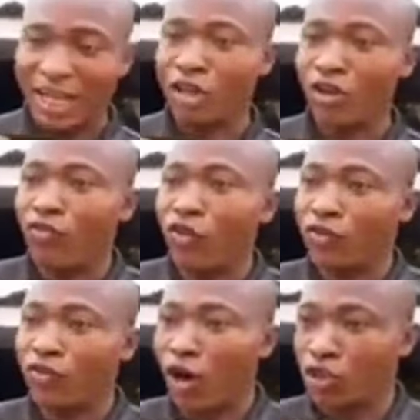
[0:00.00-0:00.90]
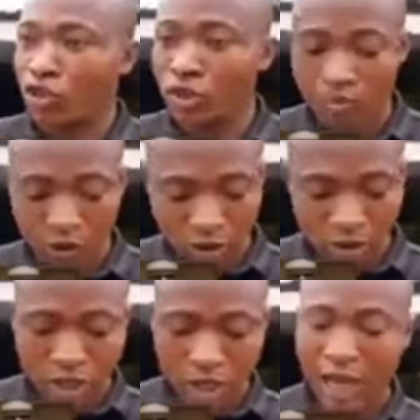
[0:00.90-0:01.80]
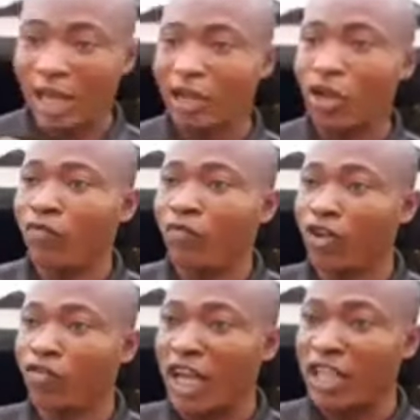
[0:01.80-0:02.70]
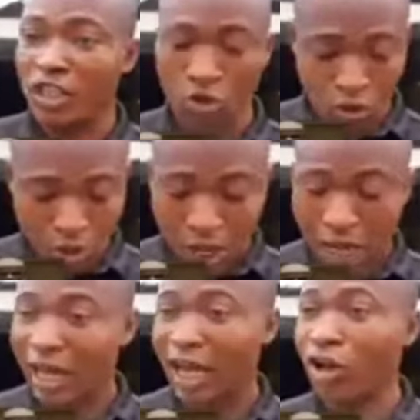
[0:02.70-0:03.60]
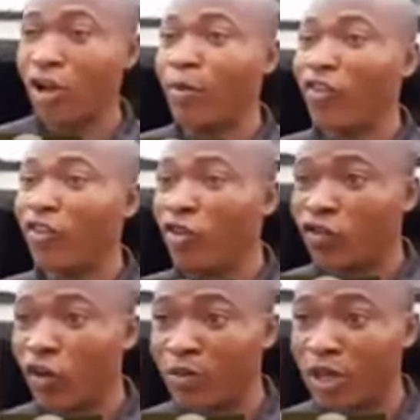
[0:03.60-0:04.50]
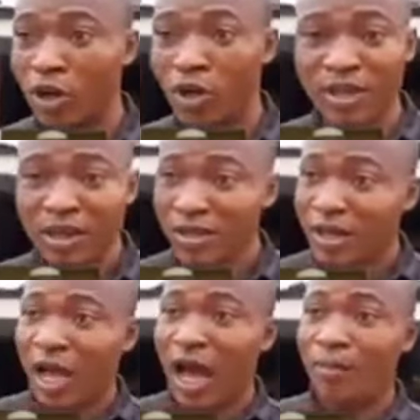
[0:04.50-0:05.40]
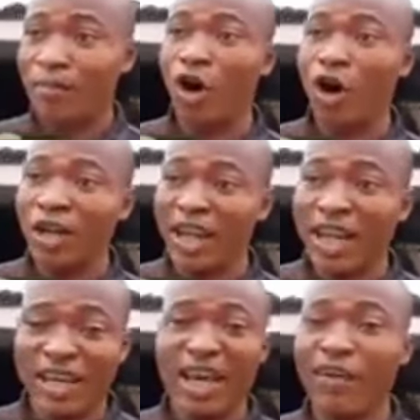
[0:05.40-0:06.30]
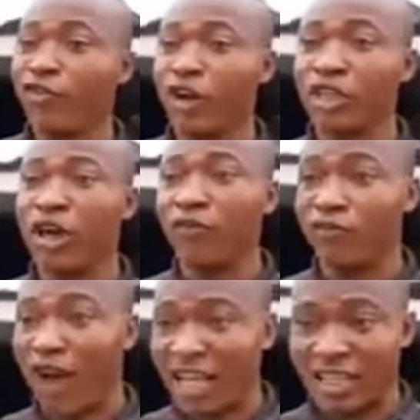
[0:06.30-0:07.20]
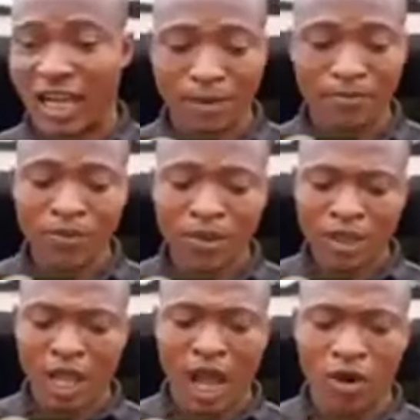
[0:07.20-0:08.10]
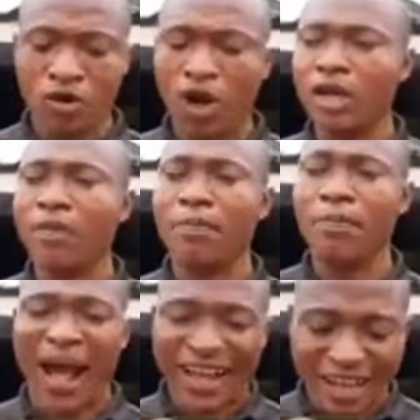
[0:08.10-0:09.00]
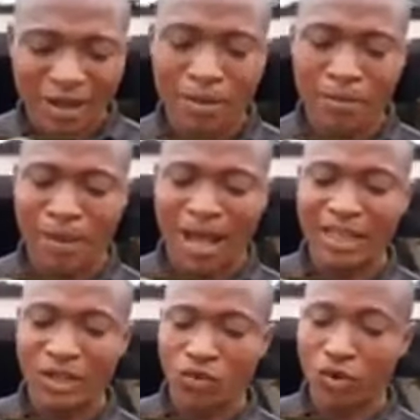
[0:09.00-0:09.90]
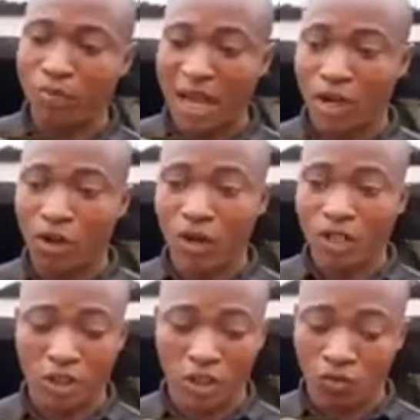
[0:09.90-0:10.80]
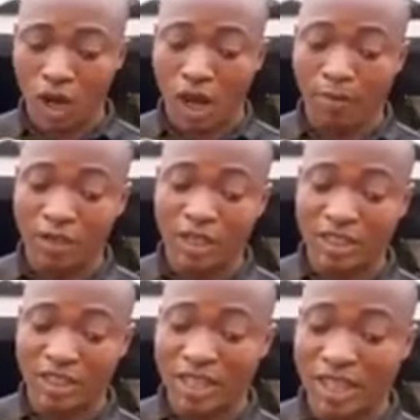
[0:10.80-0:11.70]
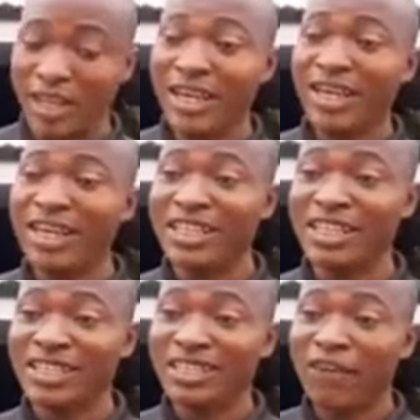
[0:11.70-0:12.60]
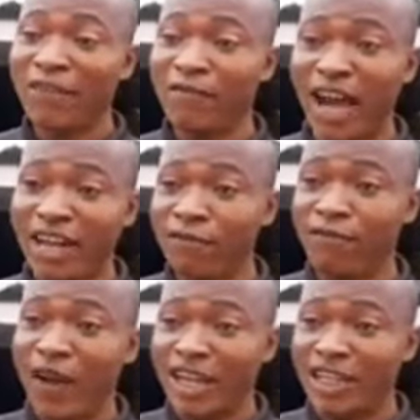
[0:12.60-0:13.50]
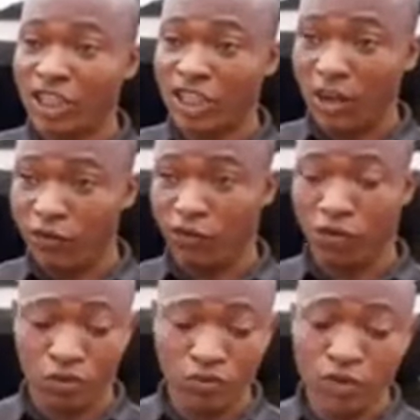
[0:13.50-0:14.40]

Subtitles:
cannot vote for Tinubu. I cannot vote for Atiku. I cannot vote for Peter Obi. I'm only a freedom fighter. Now, going back by your question, what happened yesterday? It is very, very shameful